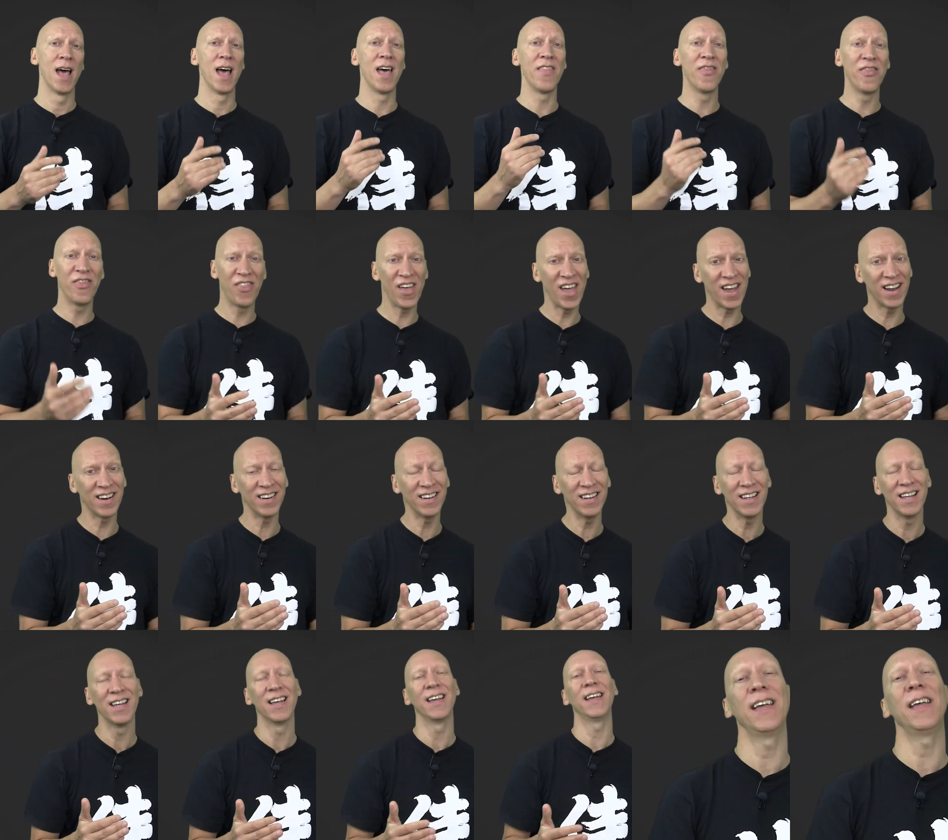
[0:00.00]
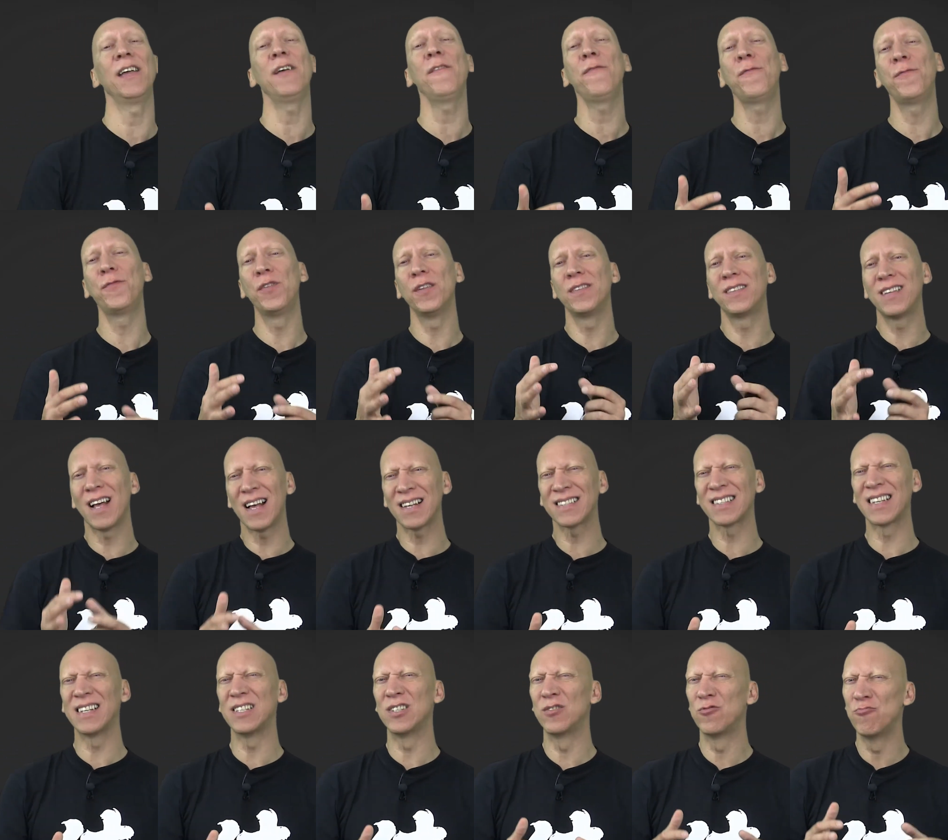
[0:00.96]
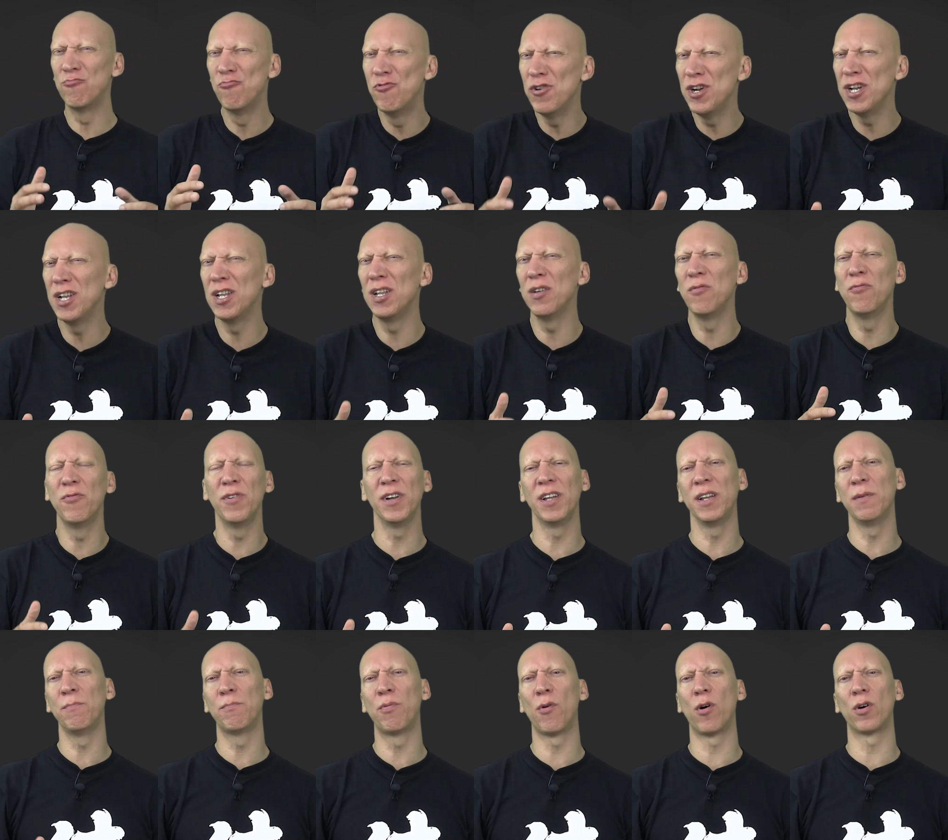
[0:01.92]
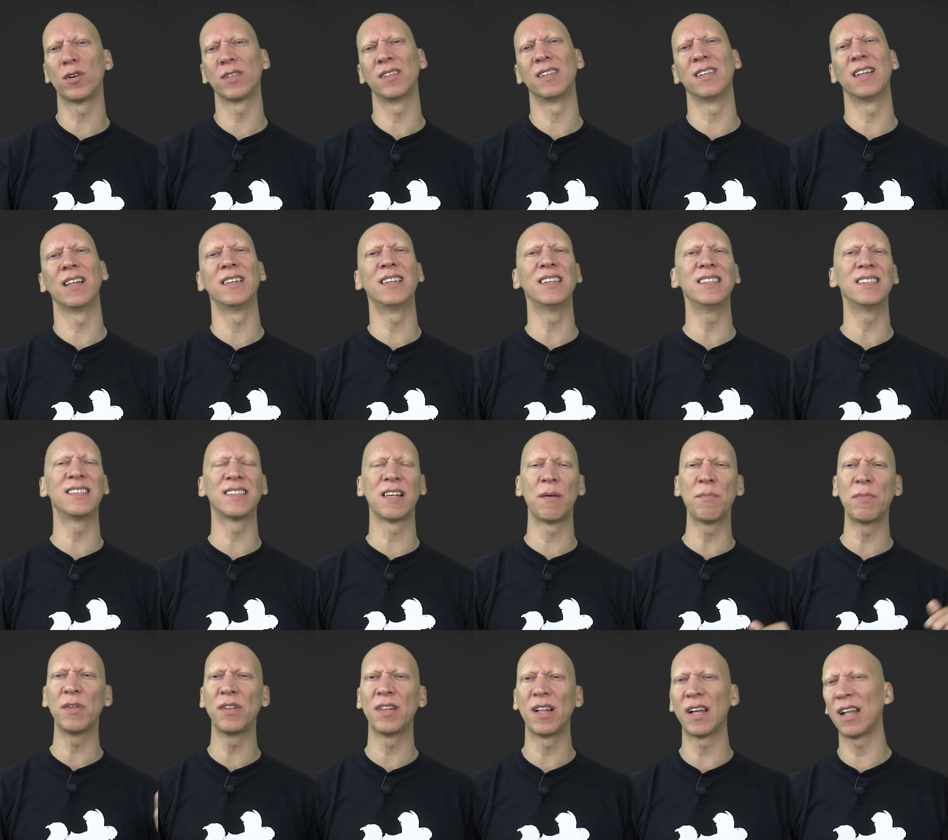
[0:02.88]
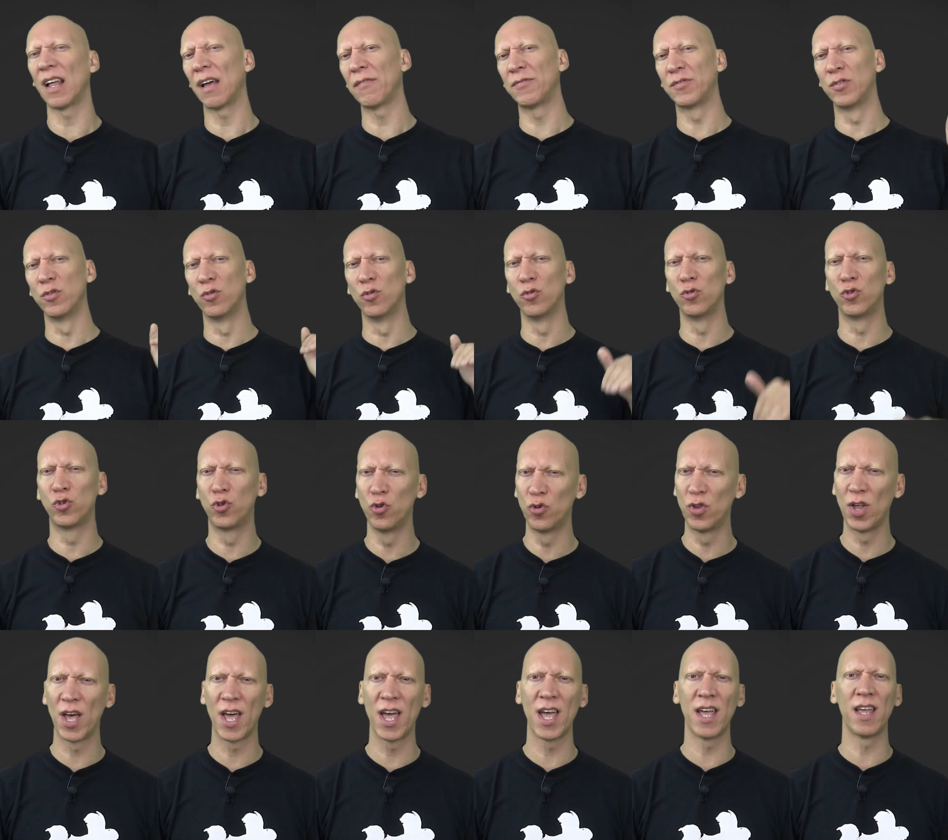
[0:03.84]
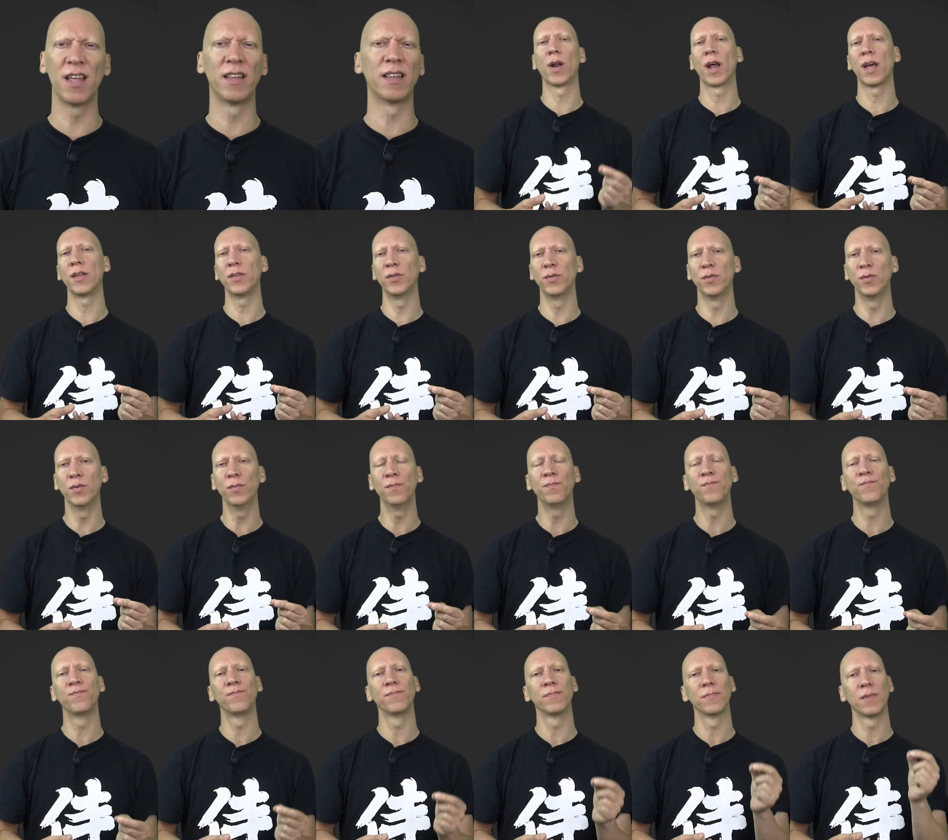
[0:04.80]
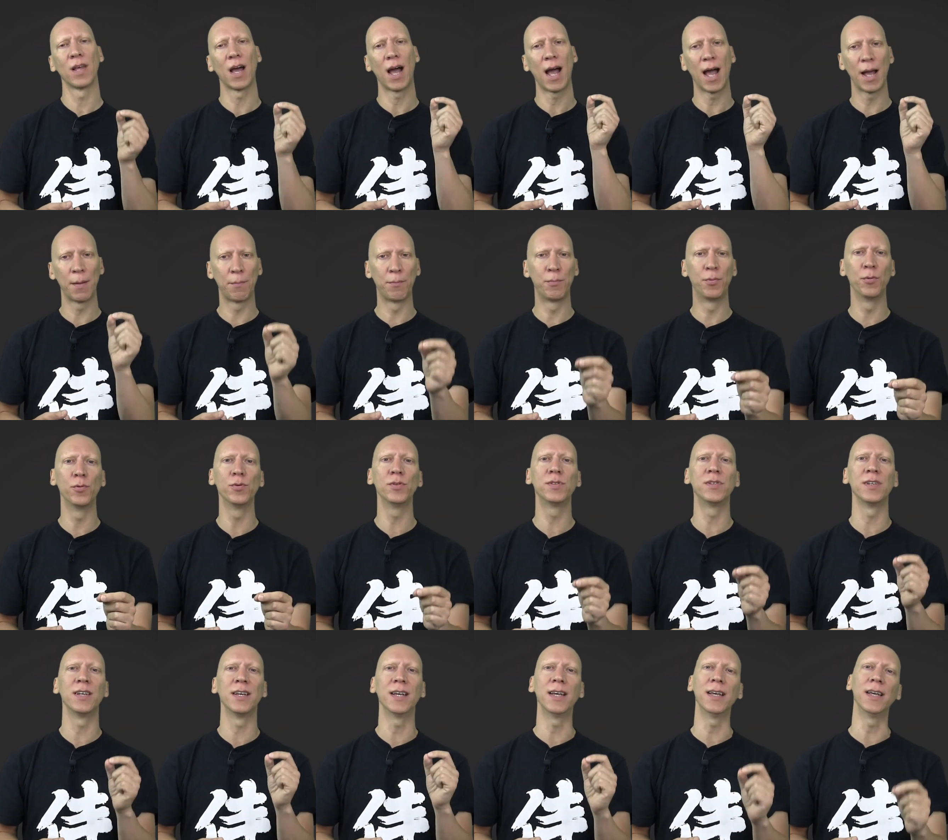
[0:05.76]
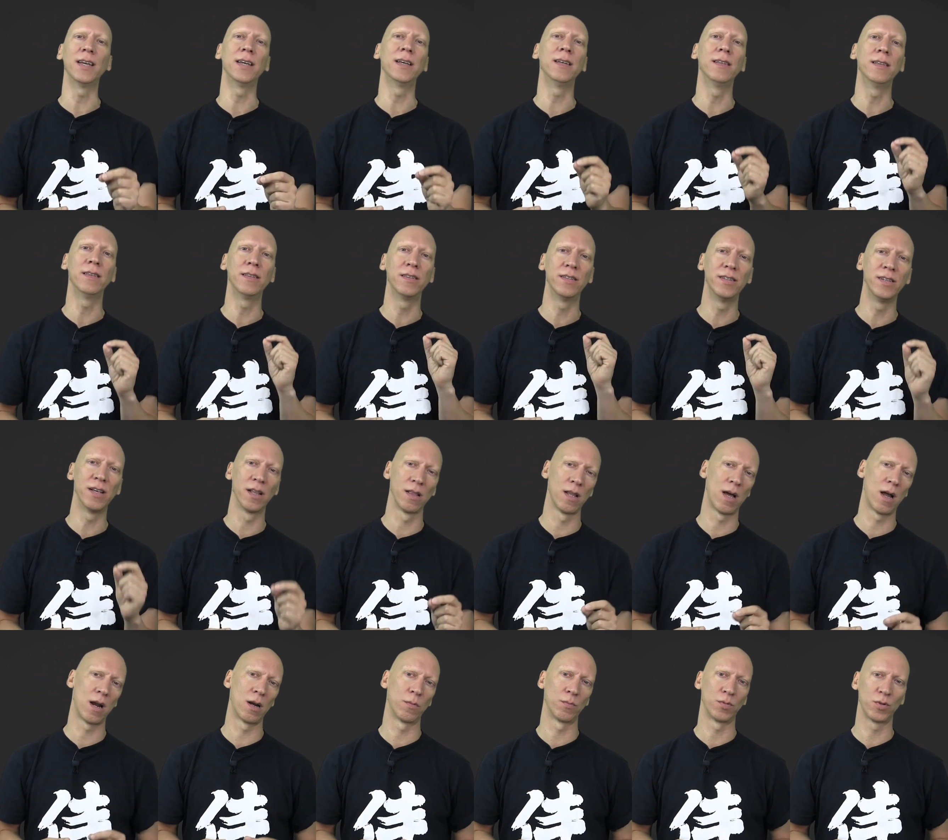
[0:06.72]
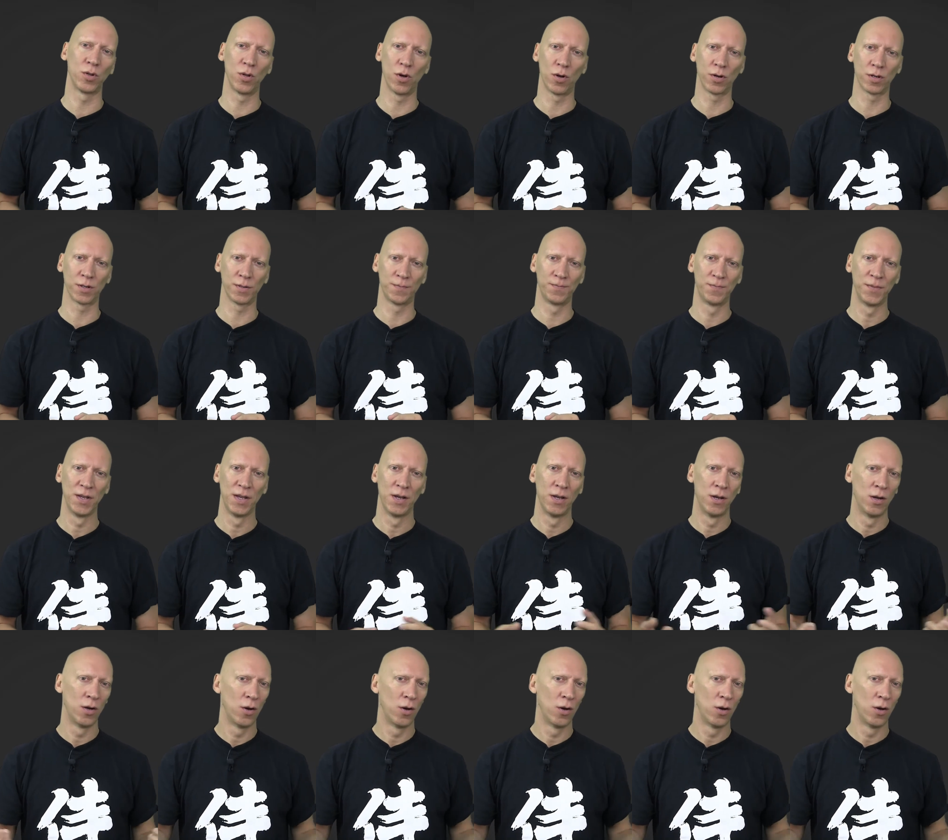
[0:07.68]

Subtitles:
And then if the task is really, really important and it's something that I have to do today, what I do, I put in the alarm clock.